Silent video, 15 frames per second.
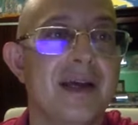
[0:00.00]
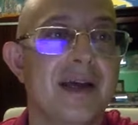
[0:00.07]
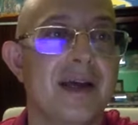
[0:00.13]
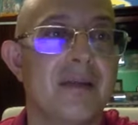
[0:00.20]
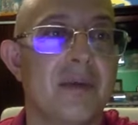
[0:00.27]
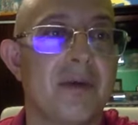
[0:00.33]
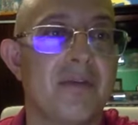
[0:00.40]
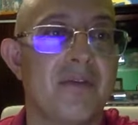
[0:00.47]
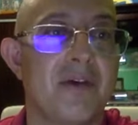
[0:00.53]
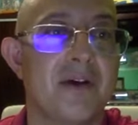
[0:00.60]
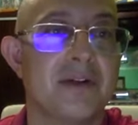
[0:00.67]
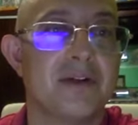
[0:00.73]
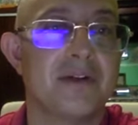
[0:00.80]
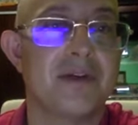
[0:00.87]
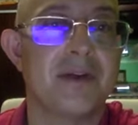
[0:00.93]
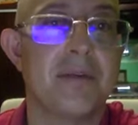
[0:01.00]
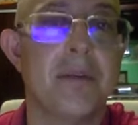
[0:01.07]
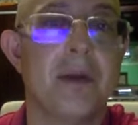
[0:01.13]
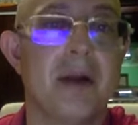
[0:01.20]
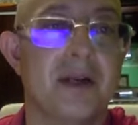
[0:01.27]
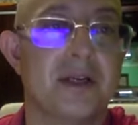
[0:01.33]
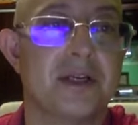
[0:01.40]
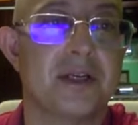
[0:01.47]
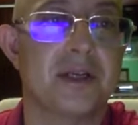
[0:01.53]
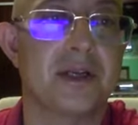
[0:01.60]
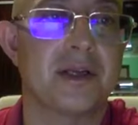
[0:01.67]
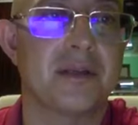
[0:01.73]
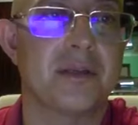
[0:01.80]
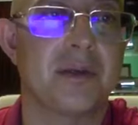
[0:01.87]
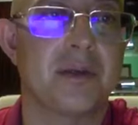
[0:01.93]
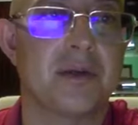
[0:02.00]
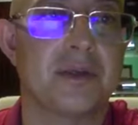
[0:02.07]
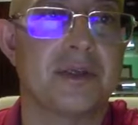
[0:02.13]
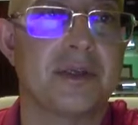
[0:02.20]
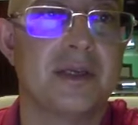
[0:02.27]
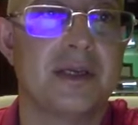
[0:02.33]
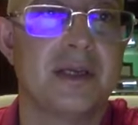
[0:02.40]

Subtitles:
and my father embellishing it. Because